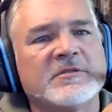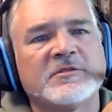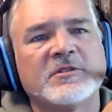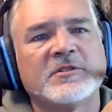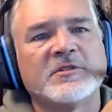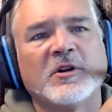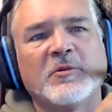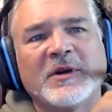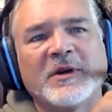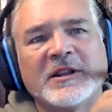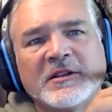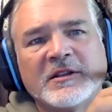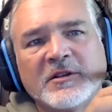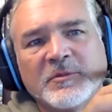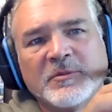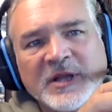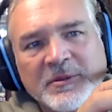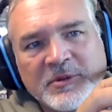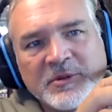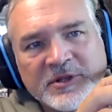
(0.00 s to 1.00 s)
no way that you'll
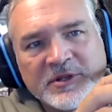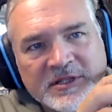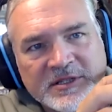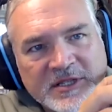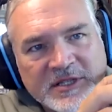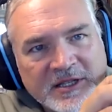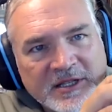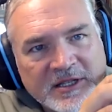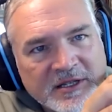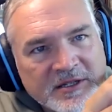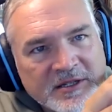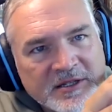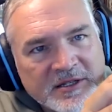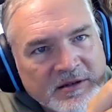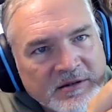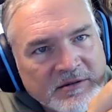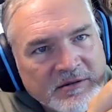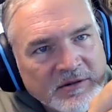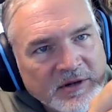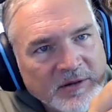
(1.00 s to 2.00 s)
be able to see this.
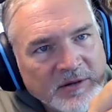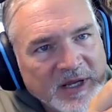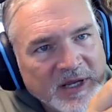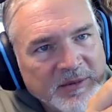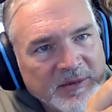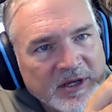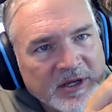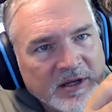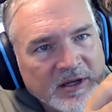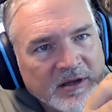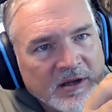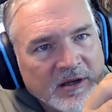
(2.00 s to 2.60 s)
Oh, maybe.